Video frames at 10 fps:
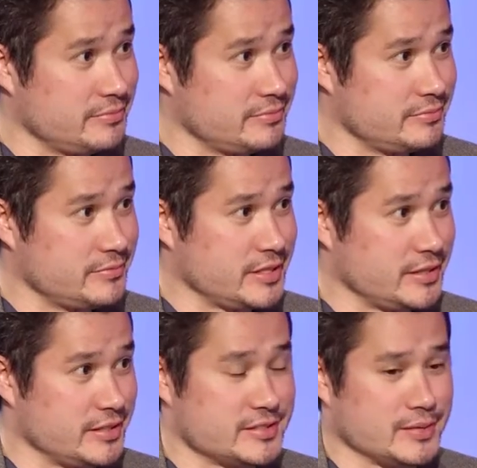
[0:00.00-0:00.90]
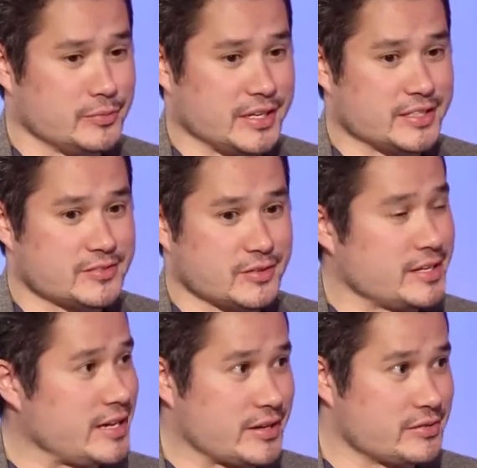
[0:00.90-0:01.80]
Right. In some ways, for
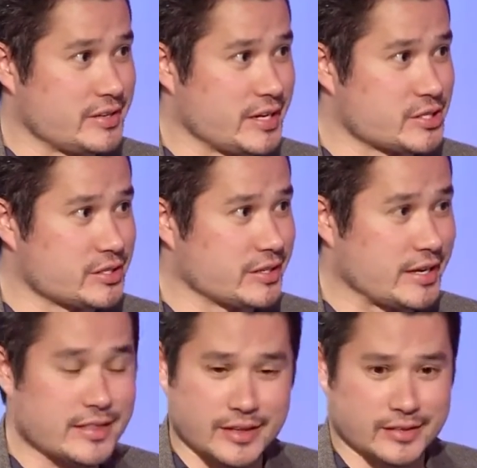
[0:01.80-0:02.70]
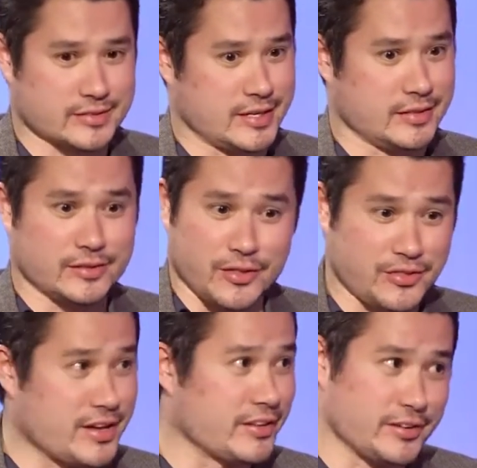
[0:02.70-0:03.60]
any accusation, anything, because any little
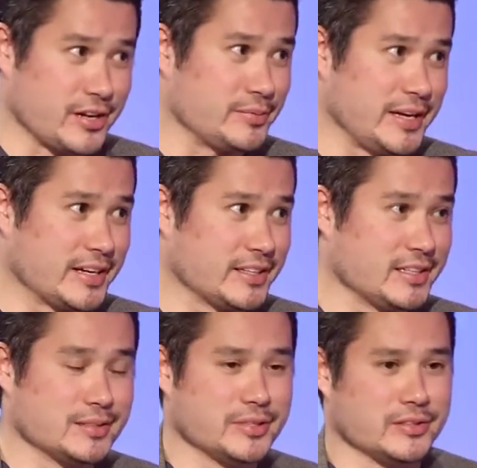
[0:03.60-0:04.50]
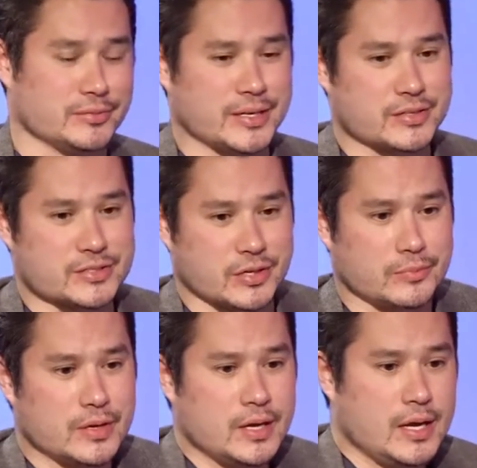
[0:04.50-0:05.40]
thing, they're automatically going to yep. be under a
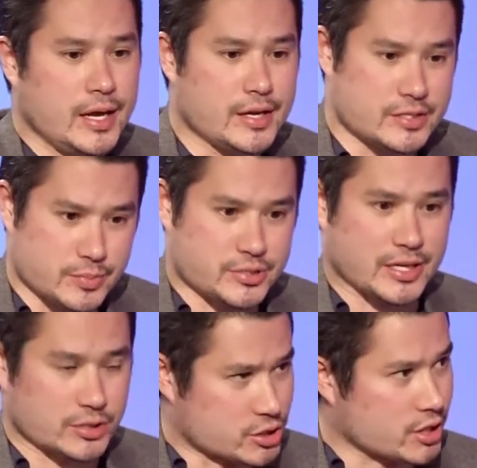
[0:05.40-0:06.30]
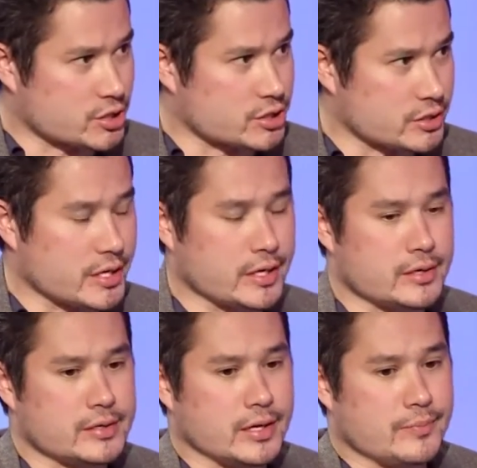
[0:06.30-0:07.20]
microscope, and it's to protect the church. And
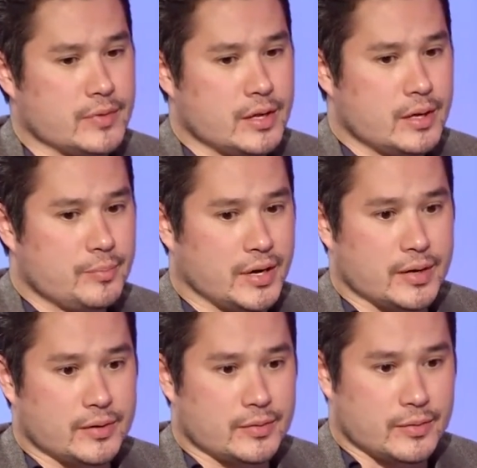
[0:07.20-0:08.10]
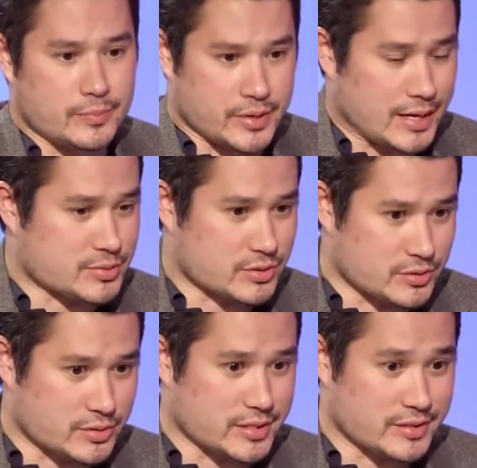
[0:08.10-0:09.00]
and uh, but but
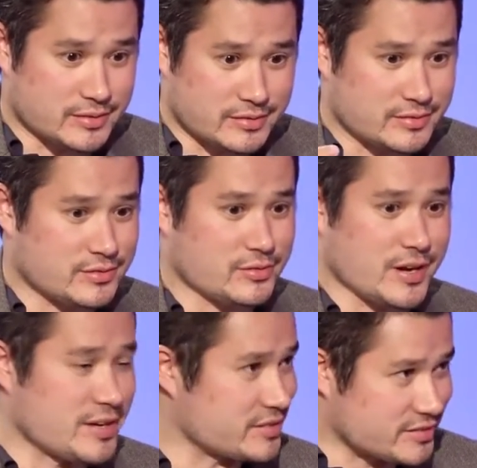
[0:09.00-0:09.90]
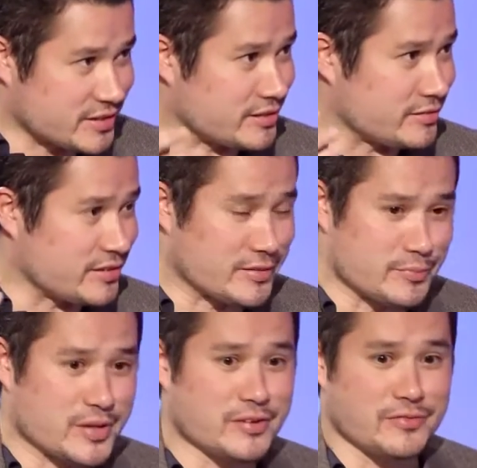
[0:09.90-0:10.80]
absolutely, grace and, and
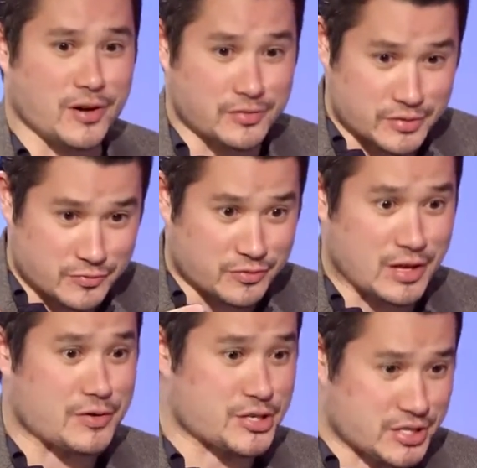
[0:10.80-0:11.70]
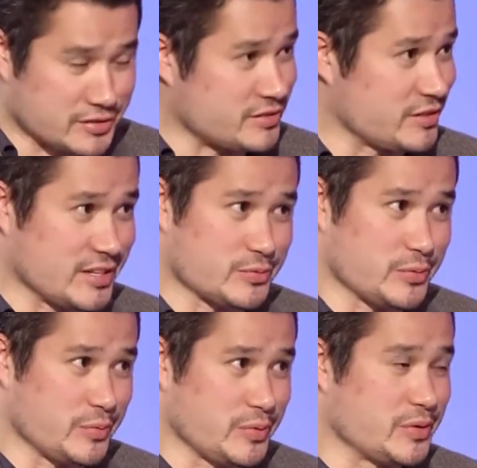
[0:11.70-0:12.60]
being involved and flourishing. You know, that's what
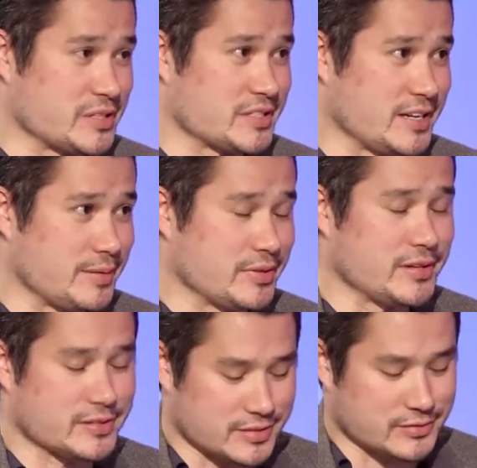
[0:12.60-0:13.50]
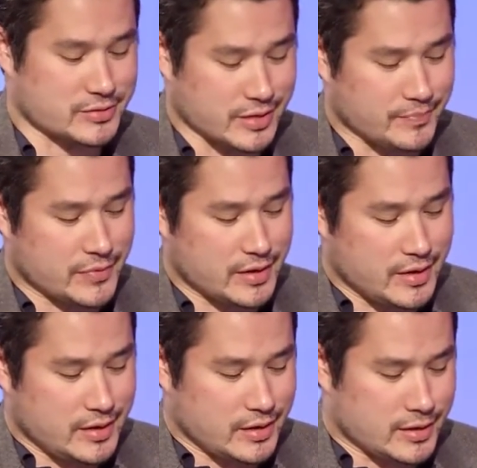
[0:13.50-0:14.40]
we, we want to see happen there. Amen. So that's great.
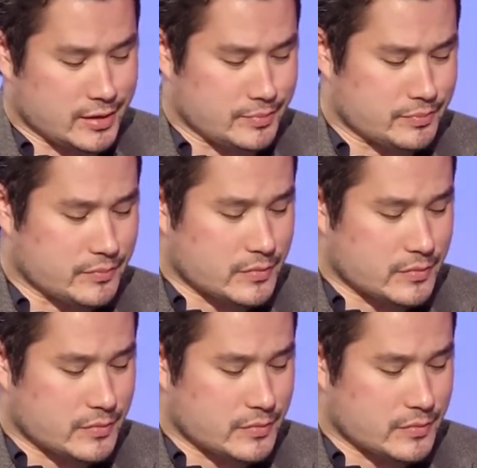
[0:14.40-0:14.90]
Um,